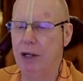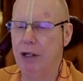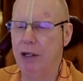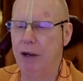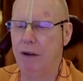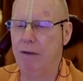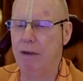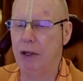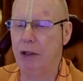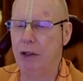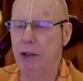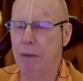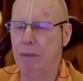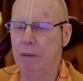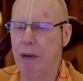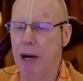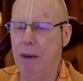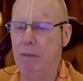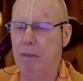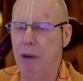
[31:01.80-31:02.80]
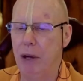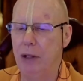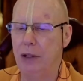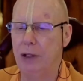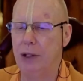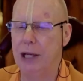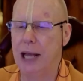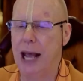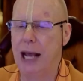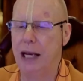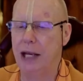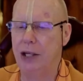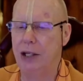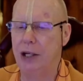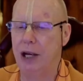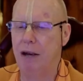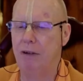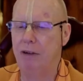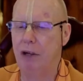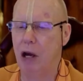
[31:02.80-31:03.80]
of the Supreme
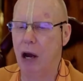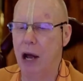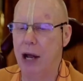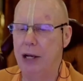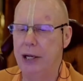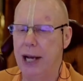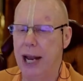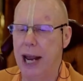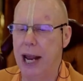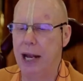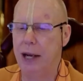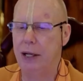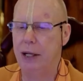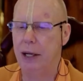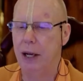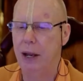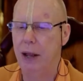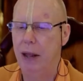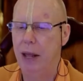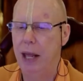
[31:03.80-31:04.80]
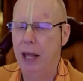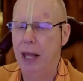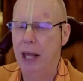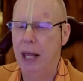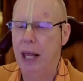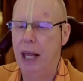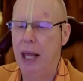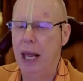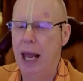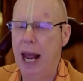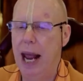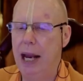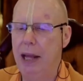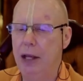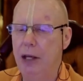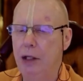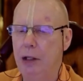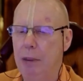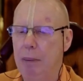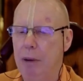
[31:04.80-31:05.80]
Personality of Godhead, and
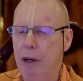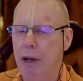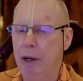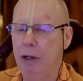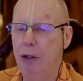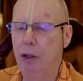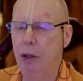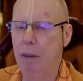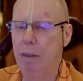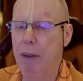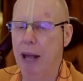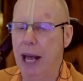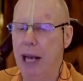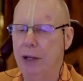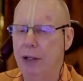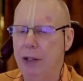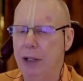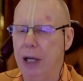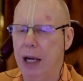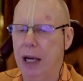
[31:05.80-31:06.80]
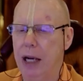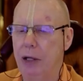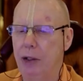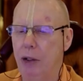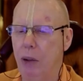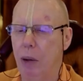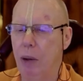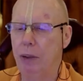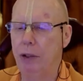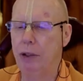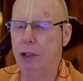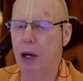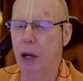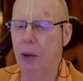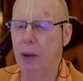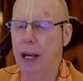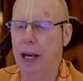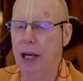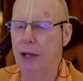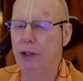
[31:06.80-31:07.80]
the spiritual master is also
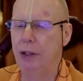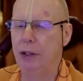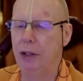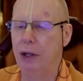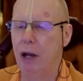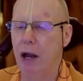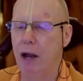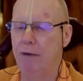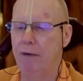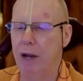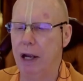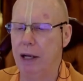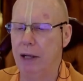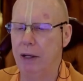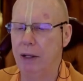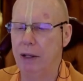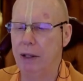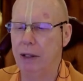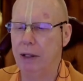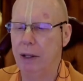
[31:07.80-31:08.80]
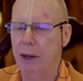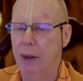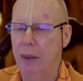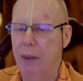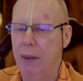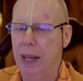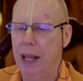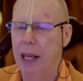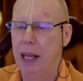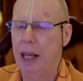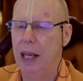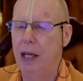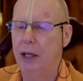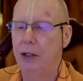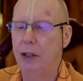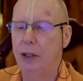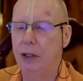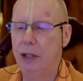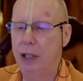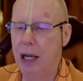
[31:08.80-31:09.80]
his servant.
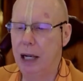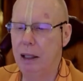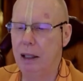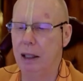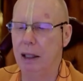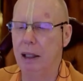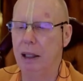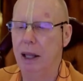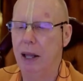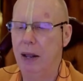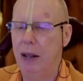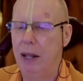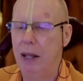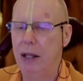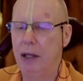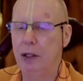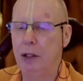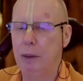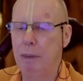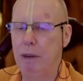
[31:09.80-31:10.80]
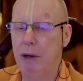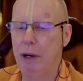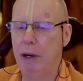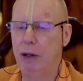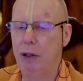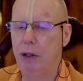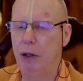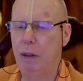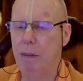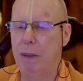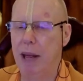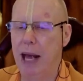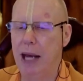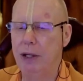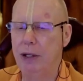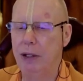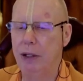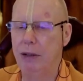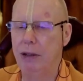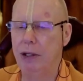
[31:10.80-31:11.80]
Still, the spiritual
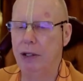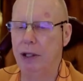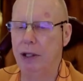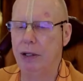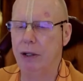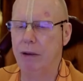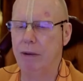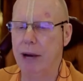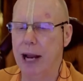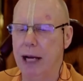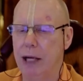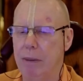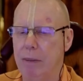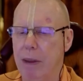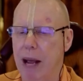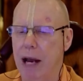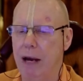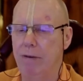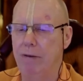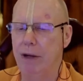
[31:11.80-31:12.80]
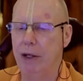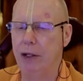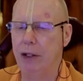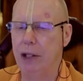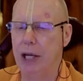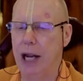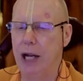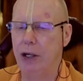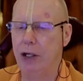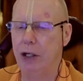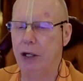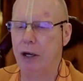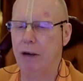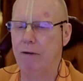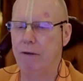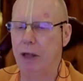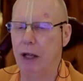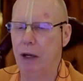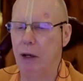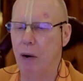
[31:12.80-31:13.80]
master is a direct manifestation
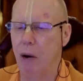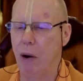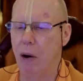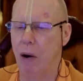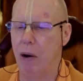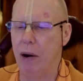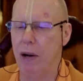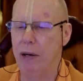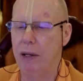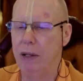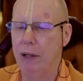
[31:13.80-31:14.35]
of the Lord.